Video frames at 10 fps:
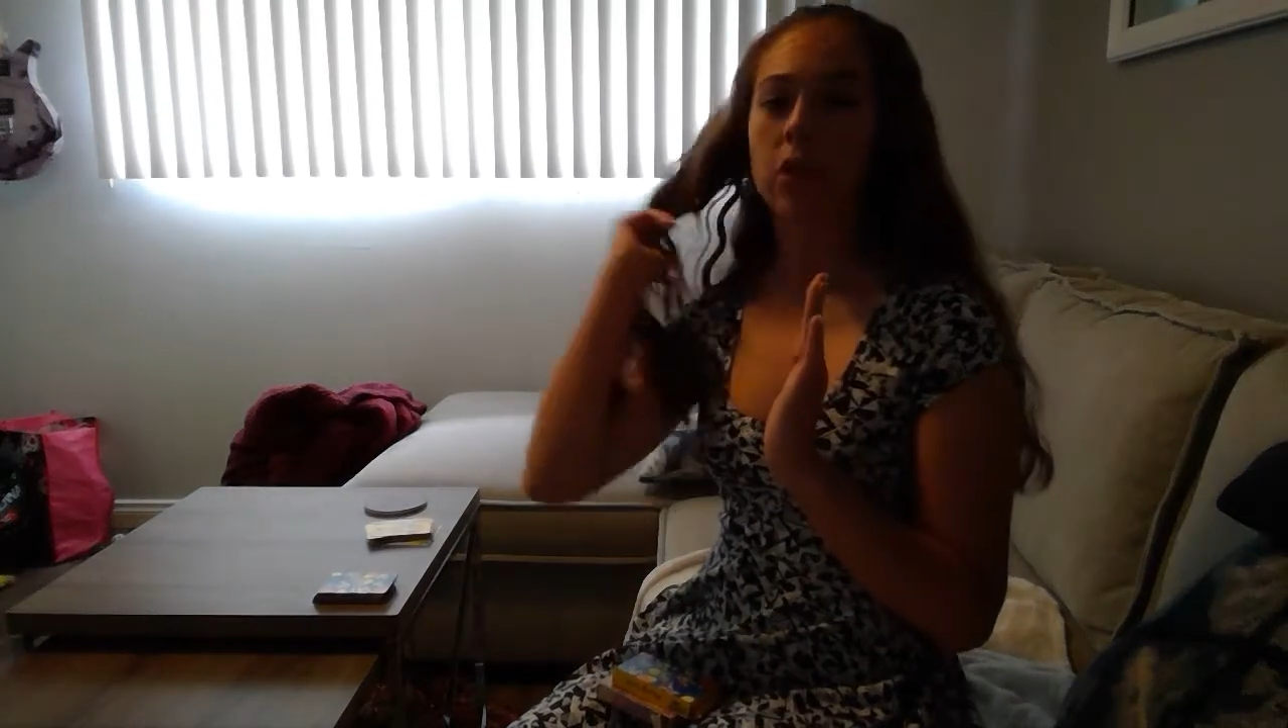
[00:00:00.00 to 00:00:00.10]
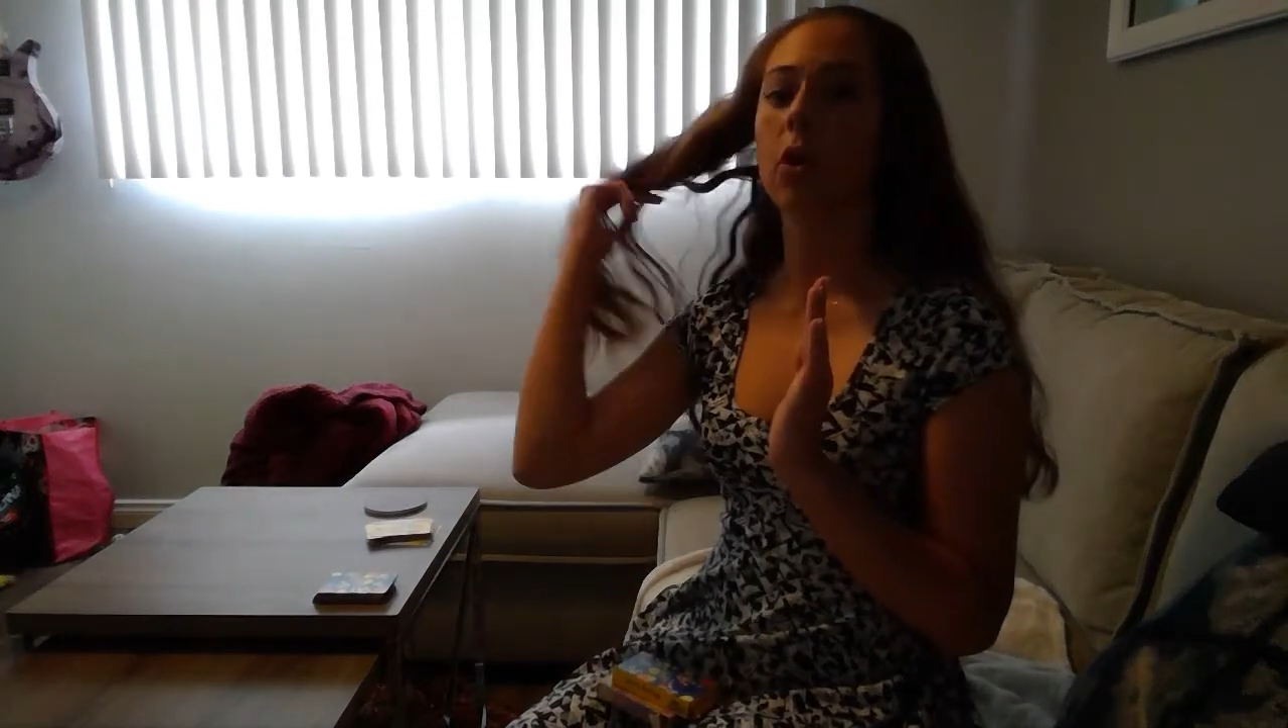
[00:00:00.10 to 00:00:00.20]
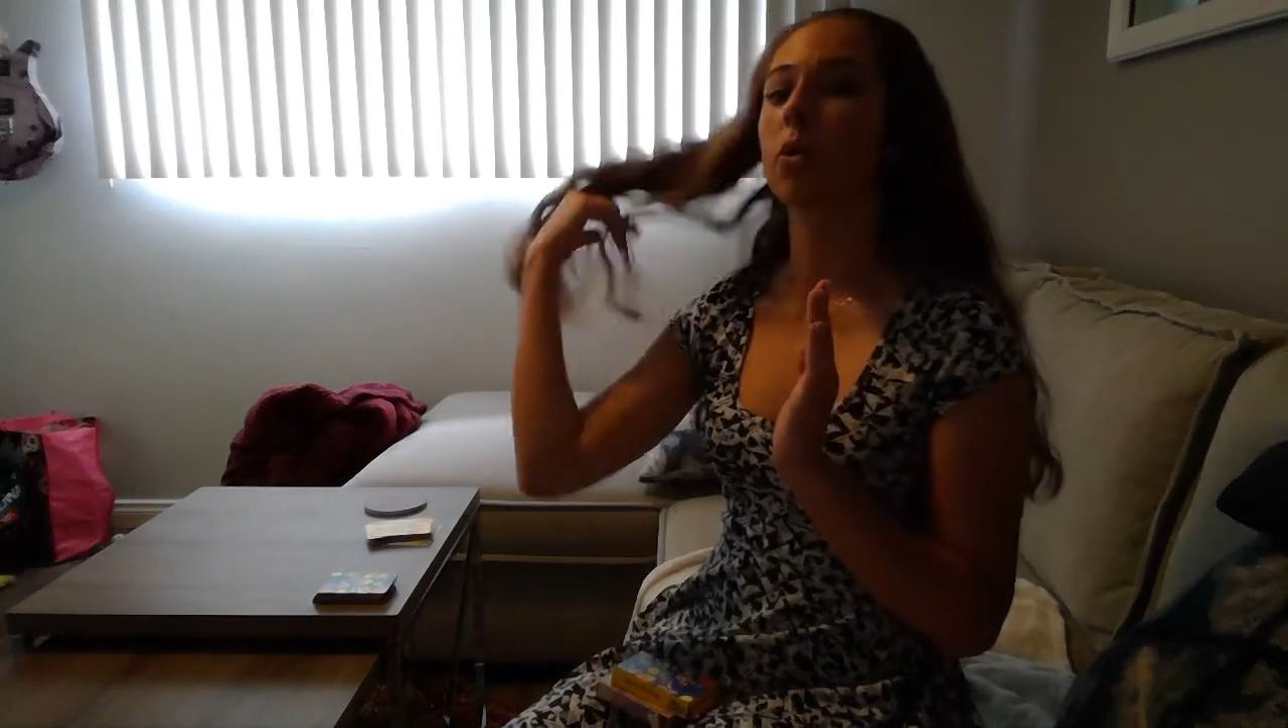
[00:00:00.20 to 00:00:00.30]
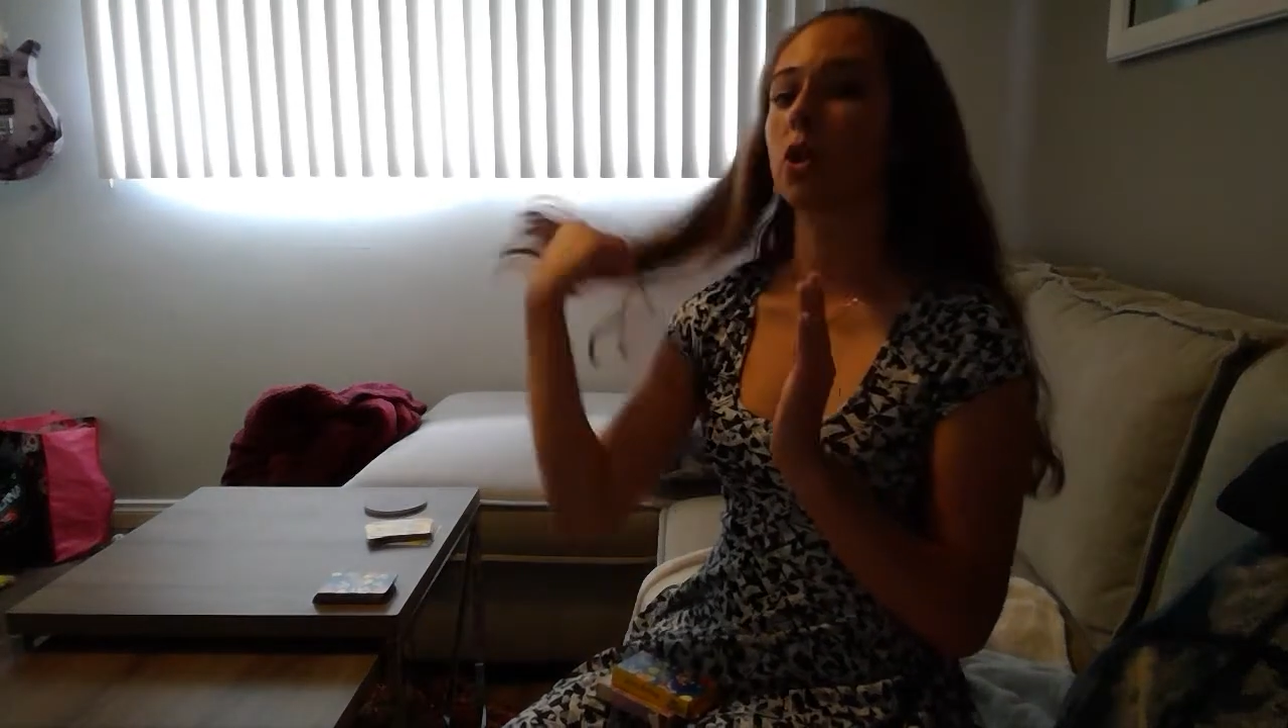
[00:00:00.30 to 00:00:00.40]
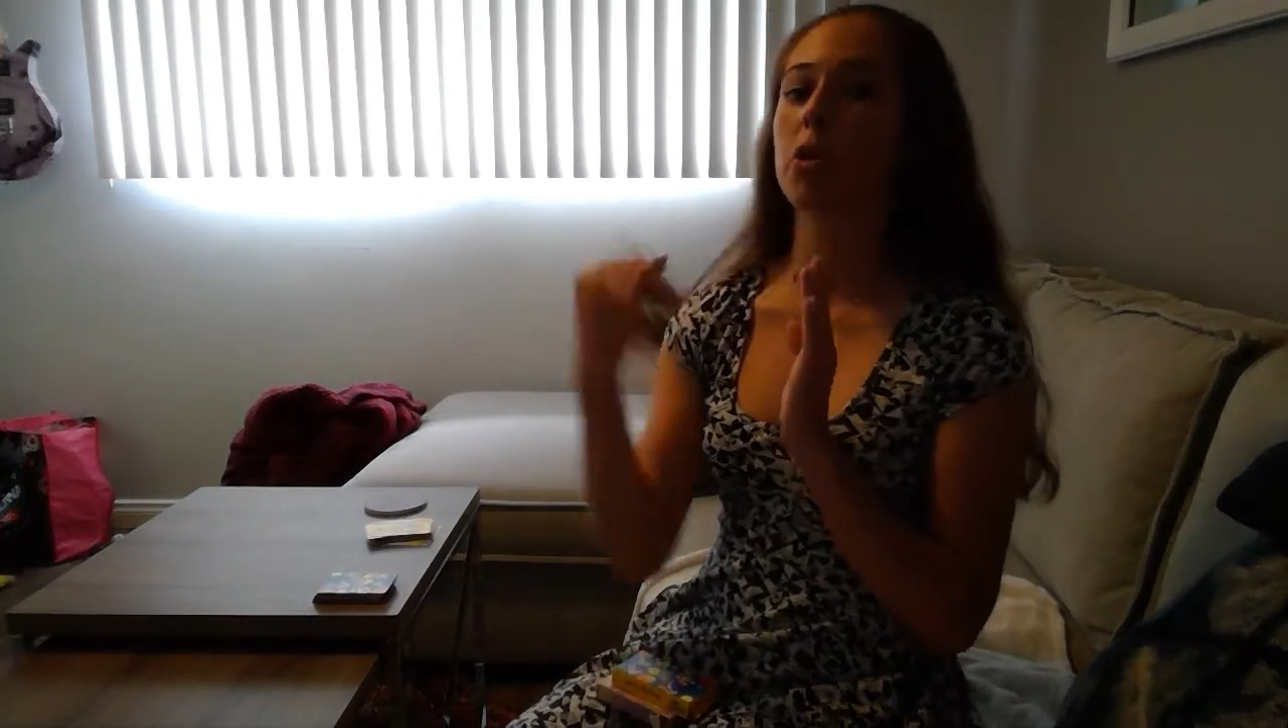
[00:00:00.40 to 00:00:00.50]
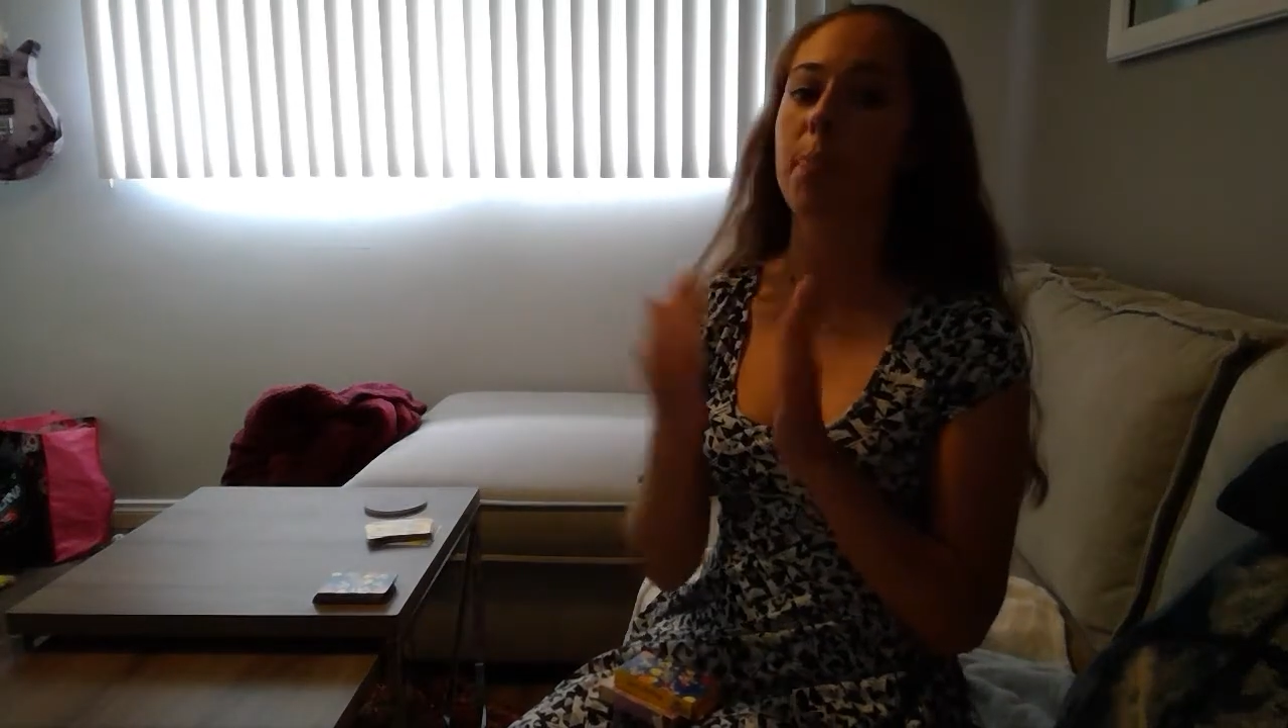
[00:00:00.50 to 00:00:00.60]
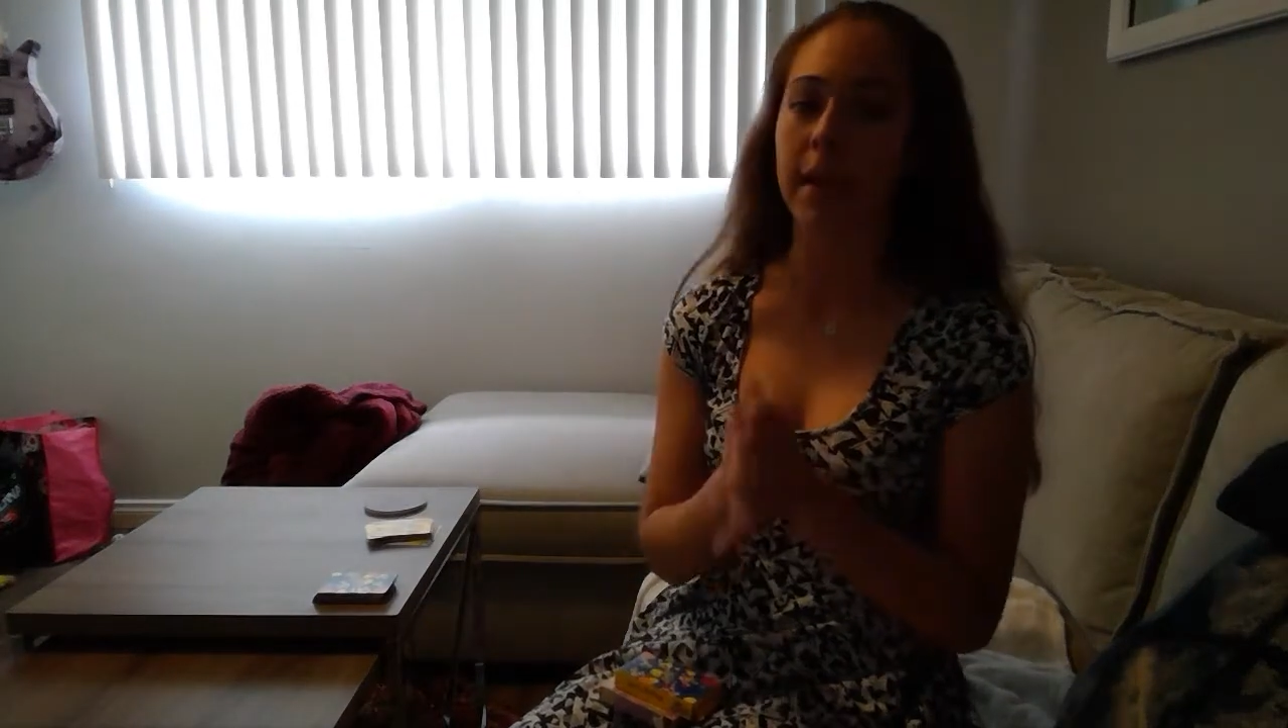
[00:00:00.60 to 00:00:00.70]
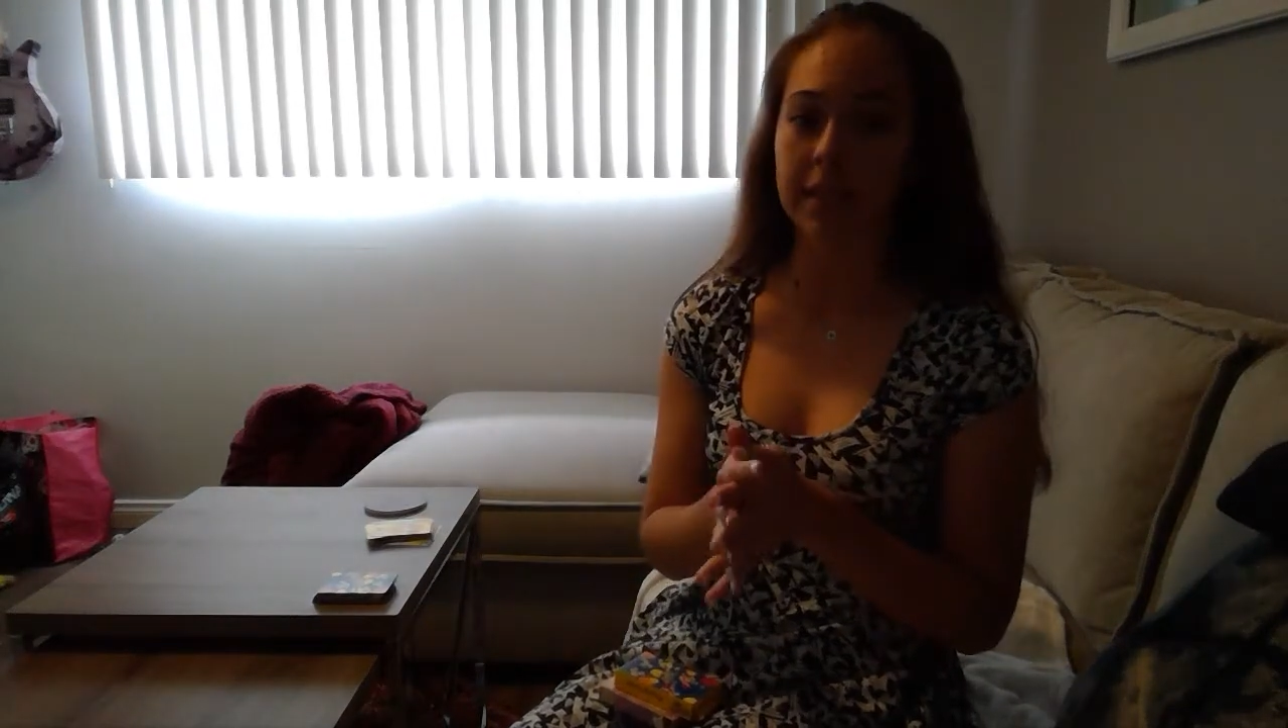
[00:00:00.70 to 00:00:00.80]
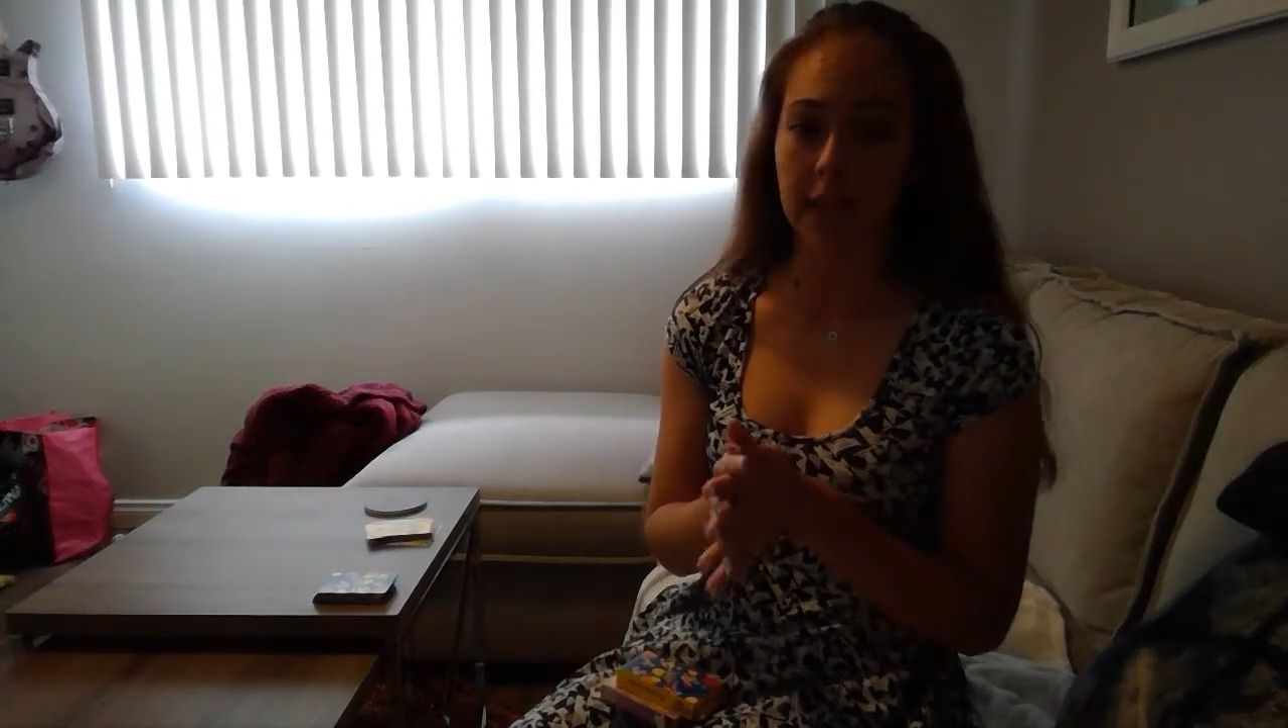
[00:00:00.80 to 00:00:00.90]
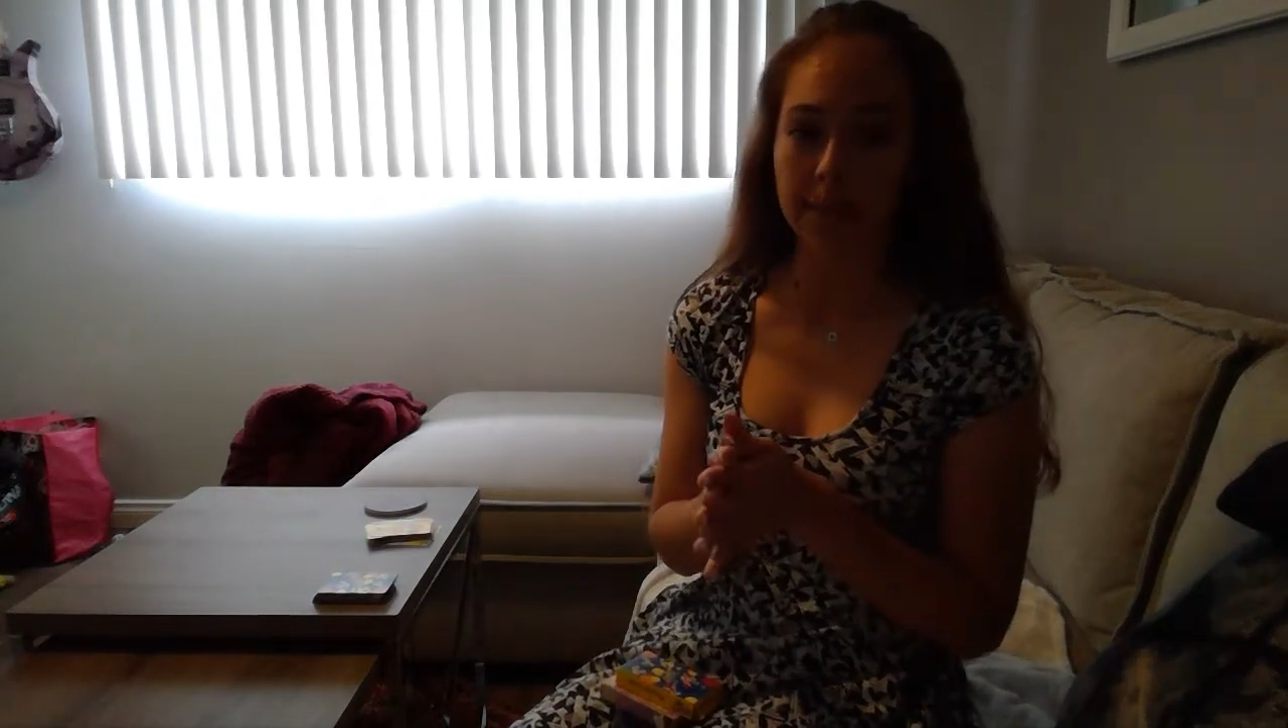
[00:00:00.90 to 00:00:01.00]
Those are the
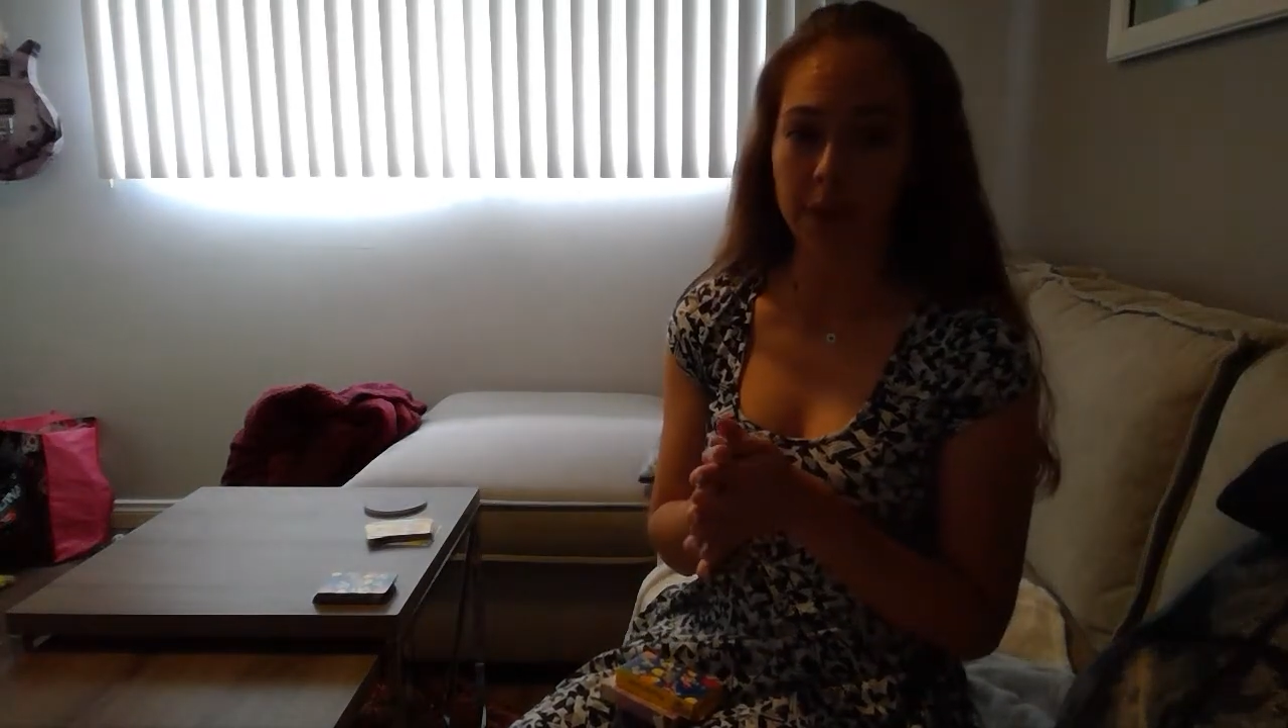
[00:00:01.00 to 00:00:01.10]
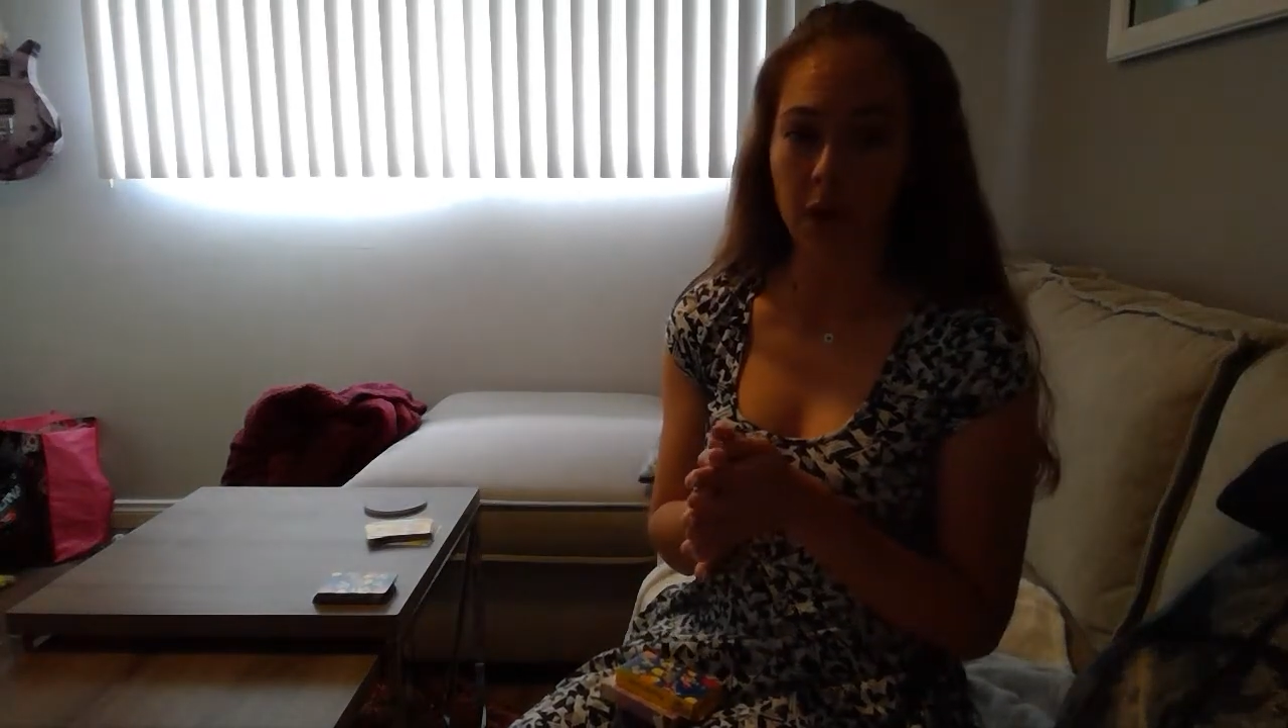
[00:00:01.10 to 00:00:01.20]
best types